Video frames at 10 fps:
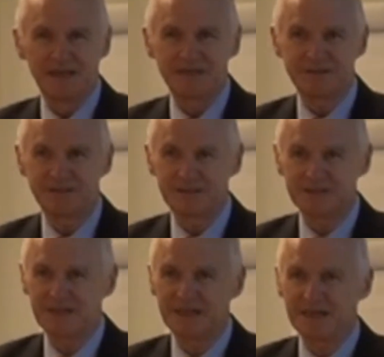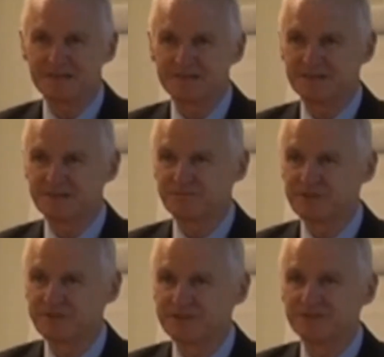8 years, I had the
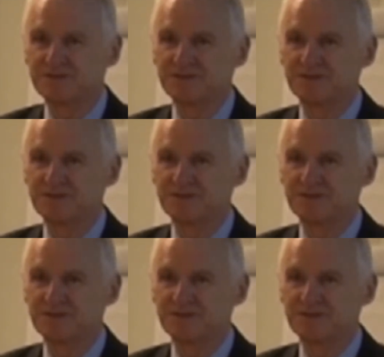privilege